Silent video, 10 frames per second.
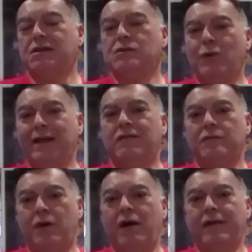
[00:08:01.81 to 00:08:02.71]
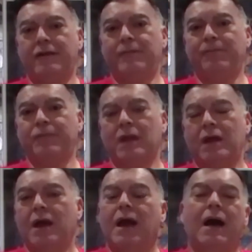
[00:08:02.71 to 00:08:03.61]
when to buy them.
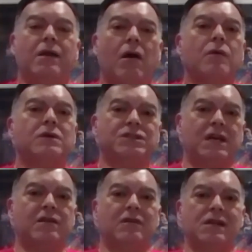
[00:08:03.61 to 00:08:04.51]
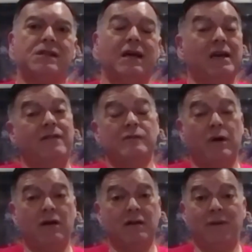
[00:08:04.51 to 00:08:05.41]
And I would generally say if it's
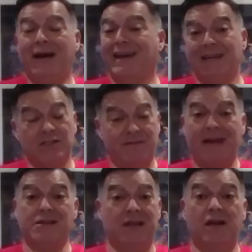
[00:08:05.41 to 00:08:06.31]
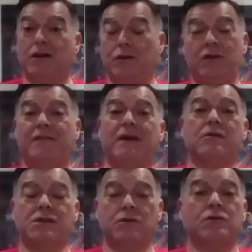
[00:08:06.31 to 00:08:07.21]
part of your package, that's included,
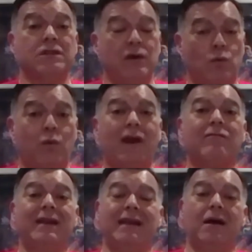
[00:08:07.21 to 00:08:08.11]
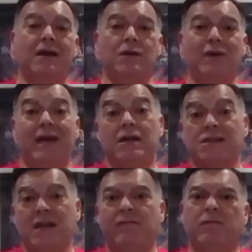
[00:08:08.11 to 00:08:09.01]
they'll sort it. We're really lucky, we get a
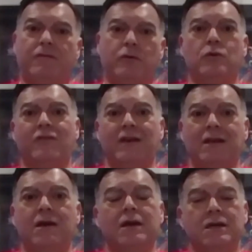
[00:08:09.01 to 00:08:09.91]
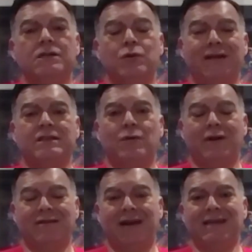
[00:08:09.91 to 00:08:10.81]
7, 14,
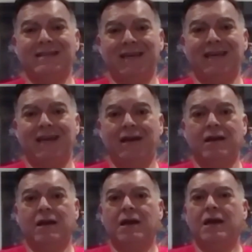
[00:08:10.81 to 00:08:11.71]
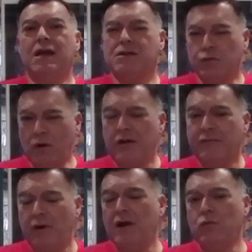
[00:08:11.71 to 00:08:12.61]
21 day ticket. It's
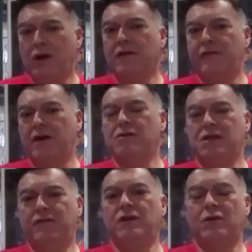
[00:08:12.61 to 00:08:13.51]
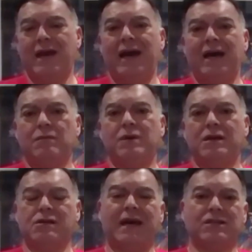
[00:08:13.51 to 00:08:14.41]
worth buying one of those if you can,
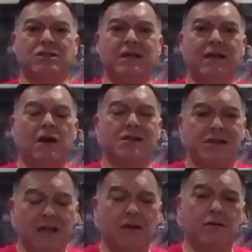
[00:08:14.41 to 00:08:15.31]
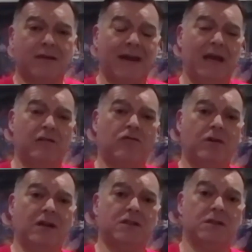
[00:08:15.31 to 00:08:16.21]
because actually a single day
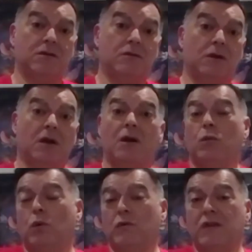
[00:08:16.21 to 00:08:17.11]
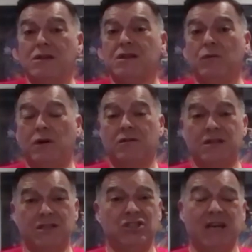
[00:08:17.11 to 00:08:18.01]
entry to Walt Disney World
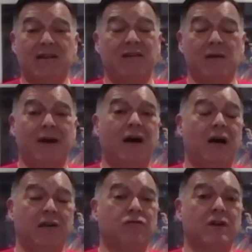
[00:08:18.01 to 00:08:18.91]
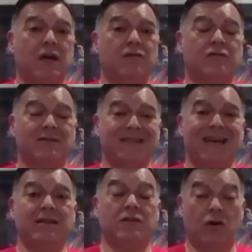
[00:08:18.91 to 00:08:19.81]
is generally about $100,
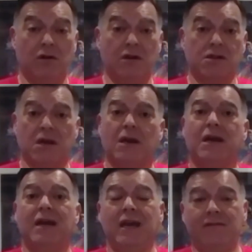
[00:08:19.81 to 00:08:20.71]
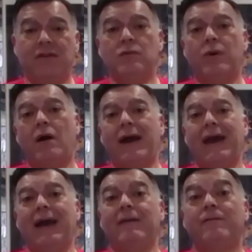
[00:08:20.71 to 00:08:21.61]
$110. If you
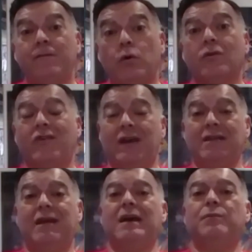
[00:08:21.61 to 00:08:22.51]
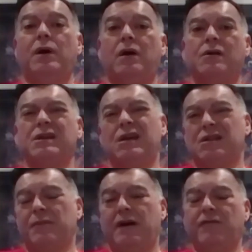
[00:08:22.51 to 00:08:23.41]
buy a 14-day pass,
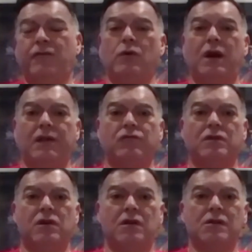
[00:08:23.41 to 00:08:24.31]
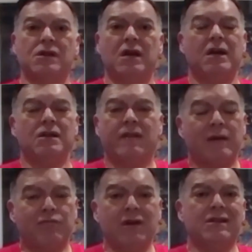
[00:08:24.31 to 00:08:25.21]
it's about $400. So
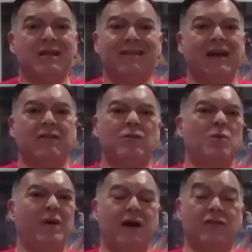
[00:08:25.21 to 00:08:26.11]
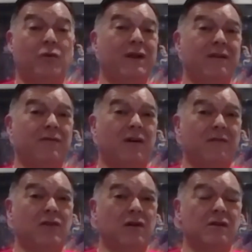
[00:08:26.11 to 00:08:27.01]
that brings it down to about
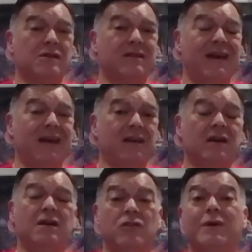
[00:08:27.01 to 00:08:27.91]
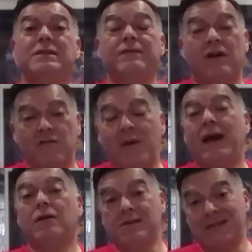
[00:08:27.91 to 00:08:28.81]
$25 a day,
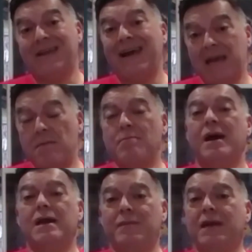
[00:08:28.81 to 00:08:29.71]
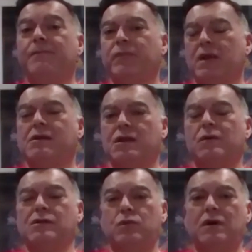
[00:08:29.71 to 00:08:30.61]
£25 a day maybe.
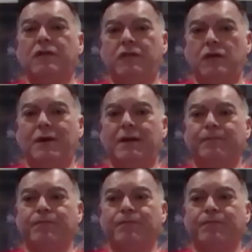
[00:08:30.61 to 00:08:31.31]
So it's worth doing.